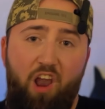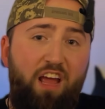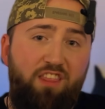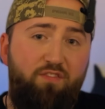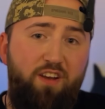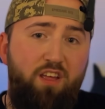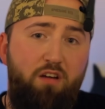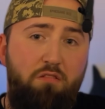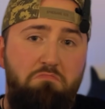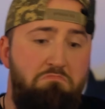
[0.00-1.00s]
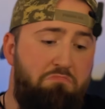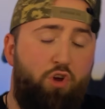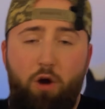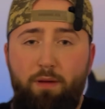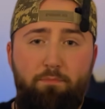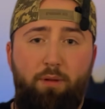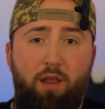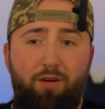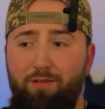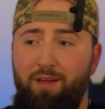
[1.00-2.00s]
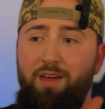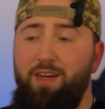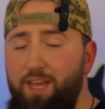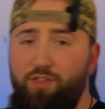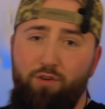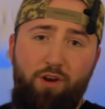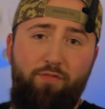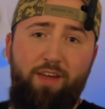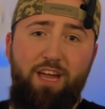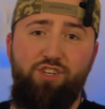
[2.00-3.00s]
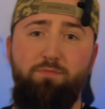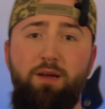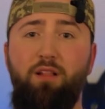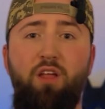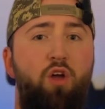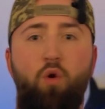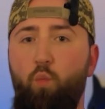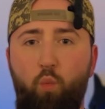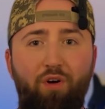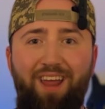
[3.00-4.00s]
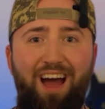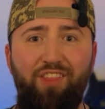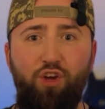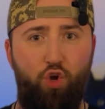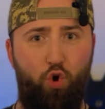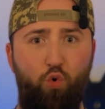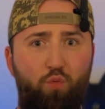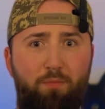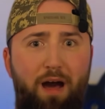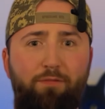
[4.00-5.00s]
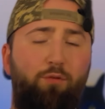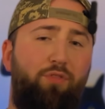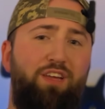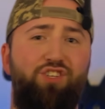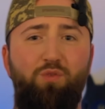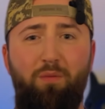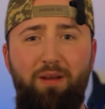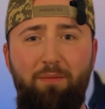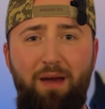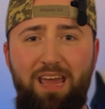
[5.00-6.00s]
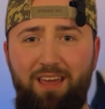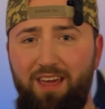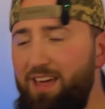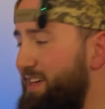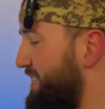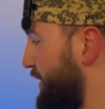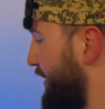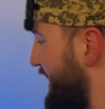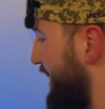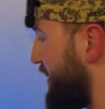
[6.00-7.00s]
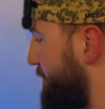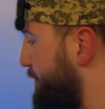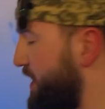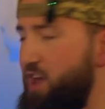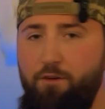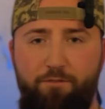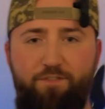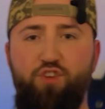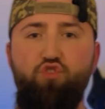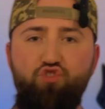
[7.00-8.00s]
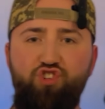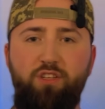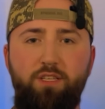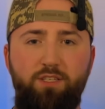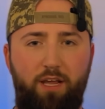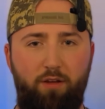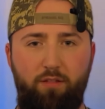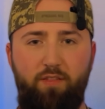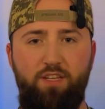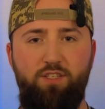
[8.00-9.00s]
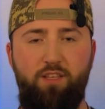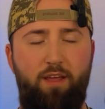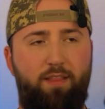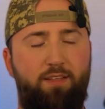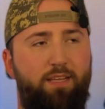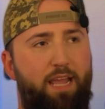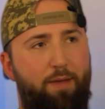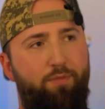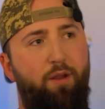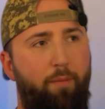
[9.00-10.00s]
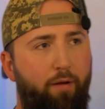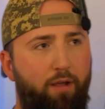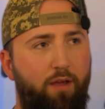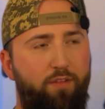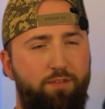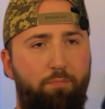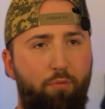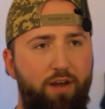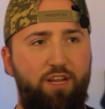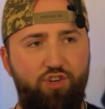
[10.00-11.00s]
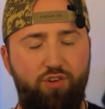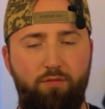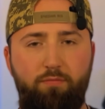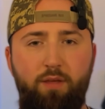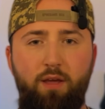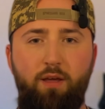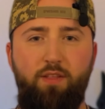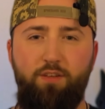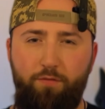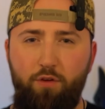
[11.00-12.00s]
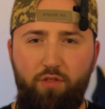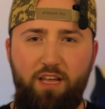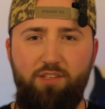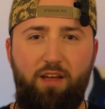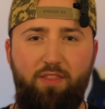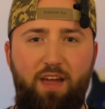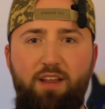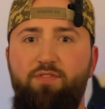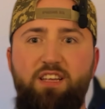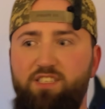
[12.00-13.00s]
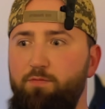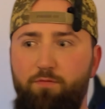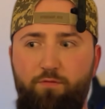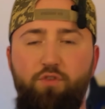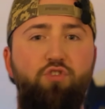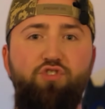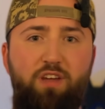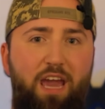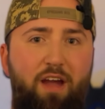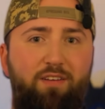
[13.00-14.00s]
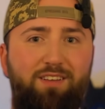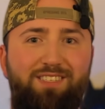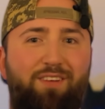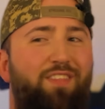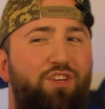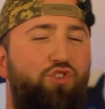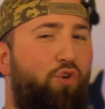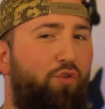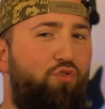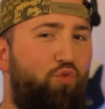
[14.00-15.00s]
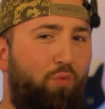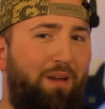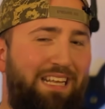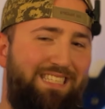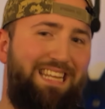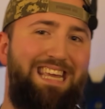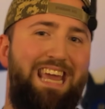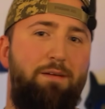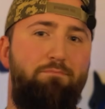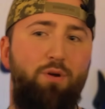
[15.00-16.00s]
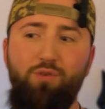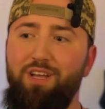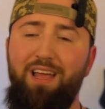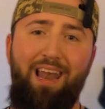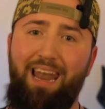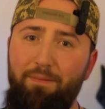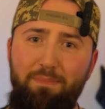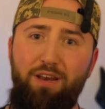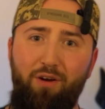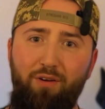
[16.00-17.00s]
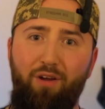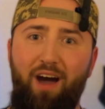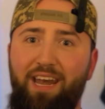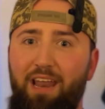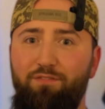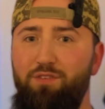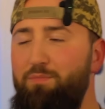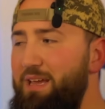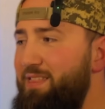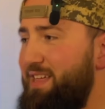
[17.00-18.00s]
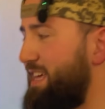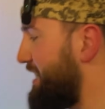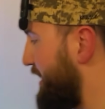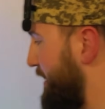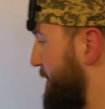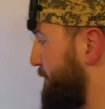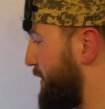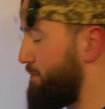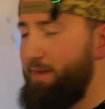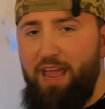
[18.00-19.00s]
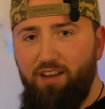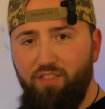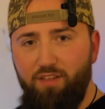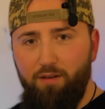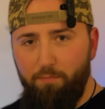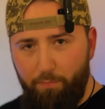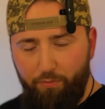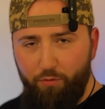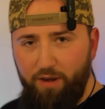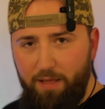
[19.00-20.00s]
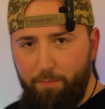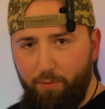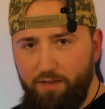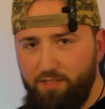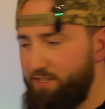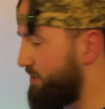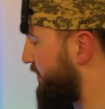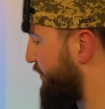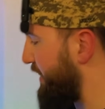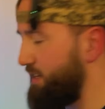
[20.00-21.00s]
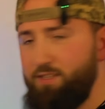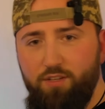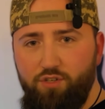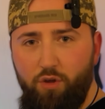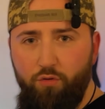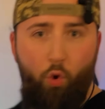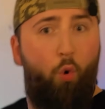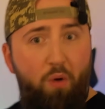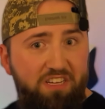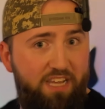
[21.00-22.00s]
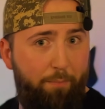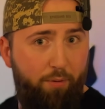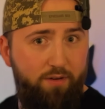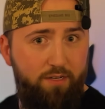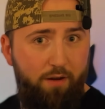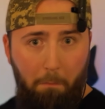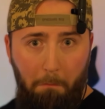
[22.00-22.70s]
Like the video, comment below, hit the notification bell. What other cool Marvel things do you want me to make? Is there any other fusions? I know that there's a Captain America that's British, and there's a few things like that. If there's some fusion character stuff that you don't normally see get built, let me know. I'd love to be the man that 3D prints things that don't always get printed.